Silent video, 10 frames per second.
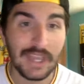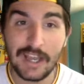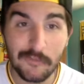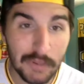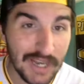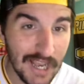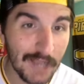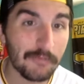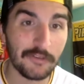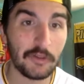has been
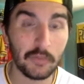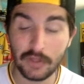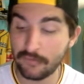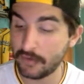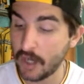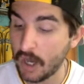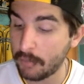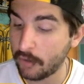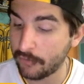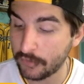absolutely
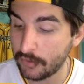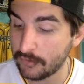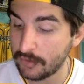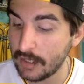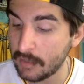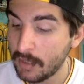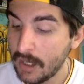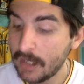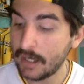phenomenal for this team.